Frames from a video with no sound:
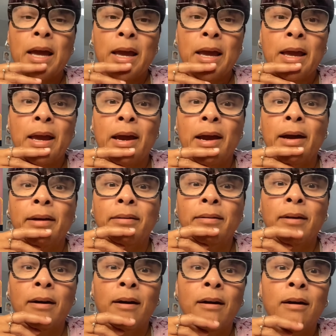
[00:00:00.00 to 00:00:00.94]

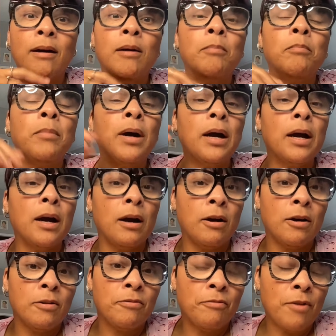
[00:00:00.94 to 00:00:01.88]
And um, her